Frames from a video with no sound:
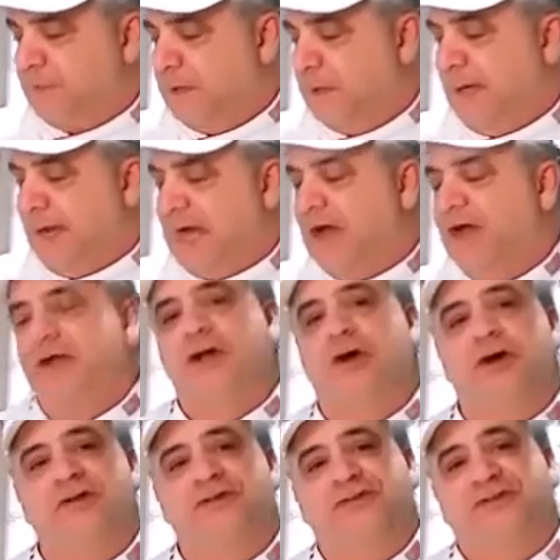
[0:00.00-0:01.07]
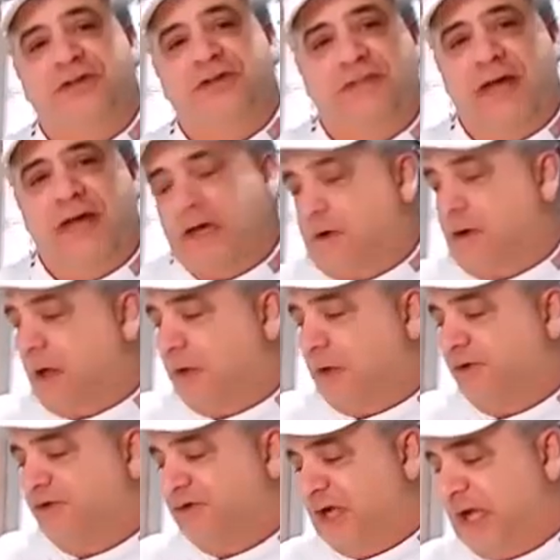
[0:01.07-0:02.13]
And now you're going to see that
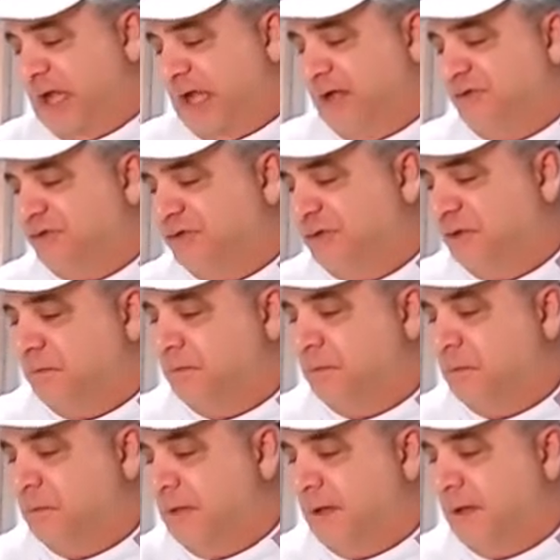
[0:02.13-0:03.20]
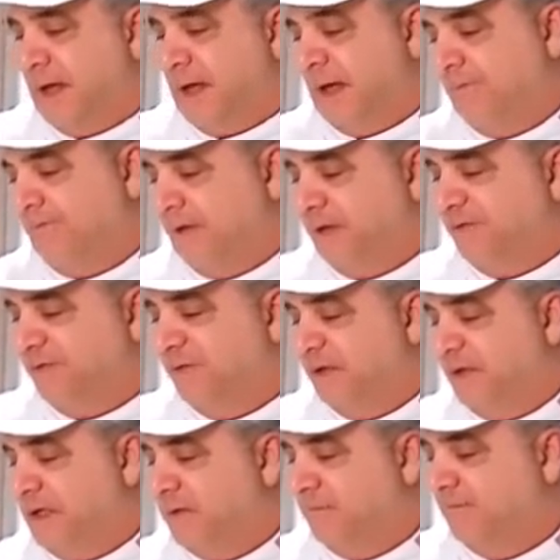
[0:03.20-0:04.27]
color change,
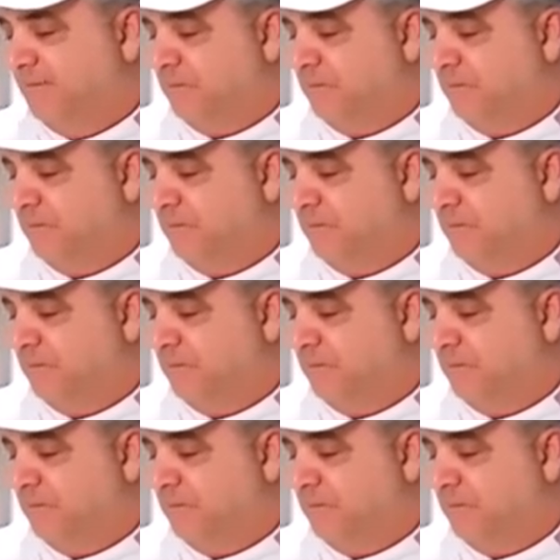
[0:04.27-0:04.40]
obviously.